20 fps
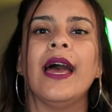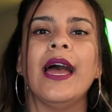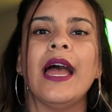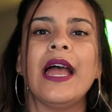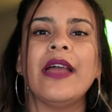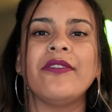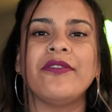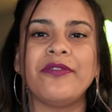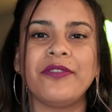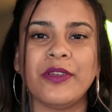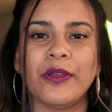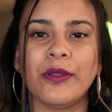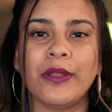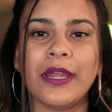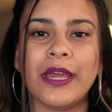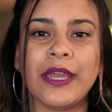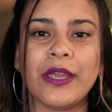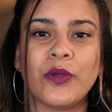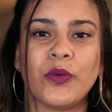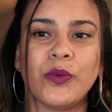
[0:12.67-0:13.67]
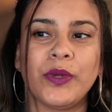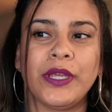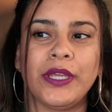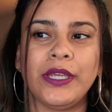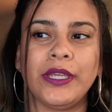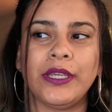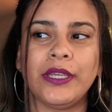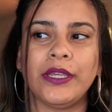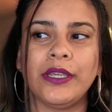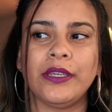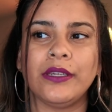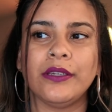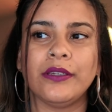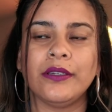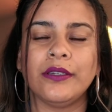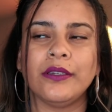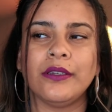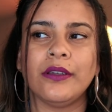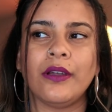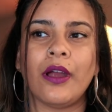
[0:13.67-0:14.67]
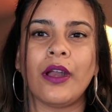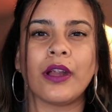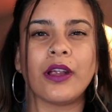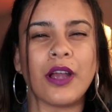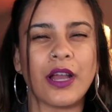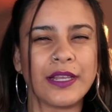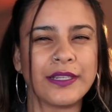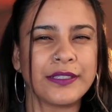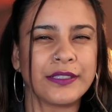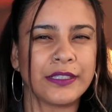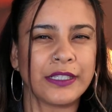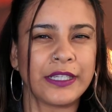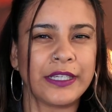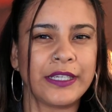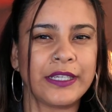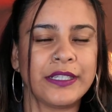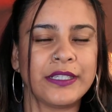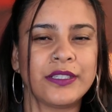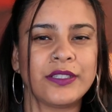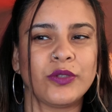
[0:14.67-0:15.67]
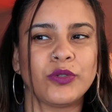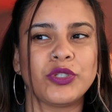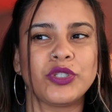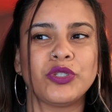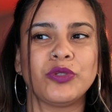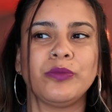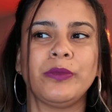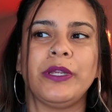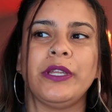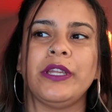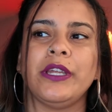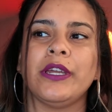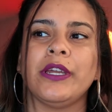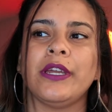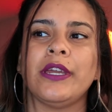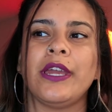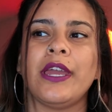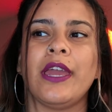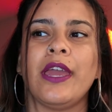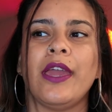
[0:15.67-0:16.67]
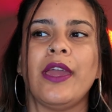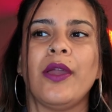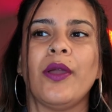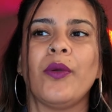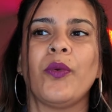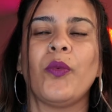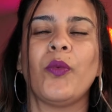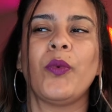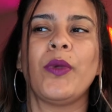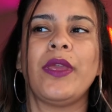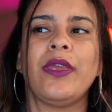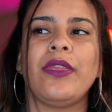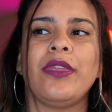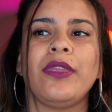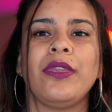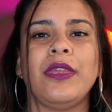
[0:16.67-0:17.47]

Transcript: I feel like we are constantly in social media and we